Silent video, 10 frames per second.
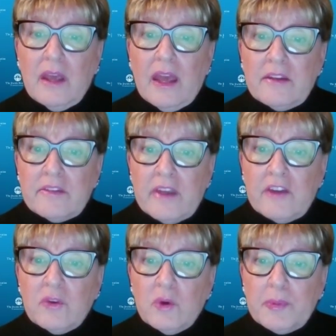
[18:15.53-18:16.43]
and
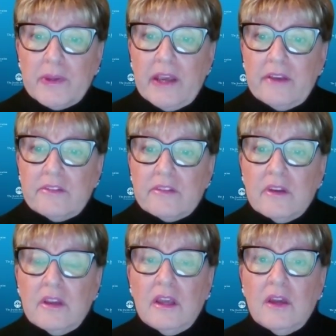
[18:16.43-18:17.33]
sent to a place
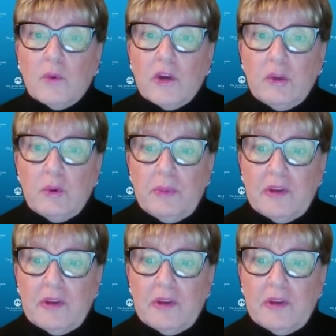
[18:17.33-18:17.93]
where you would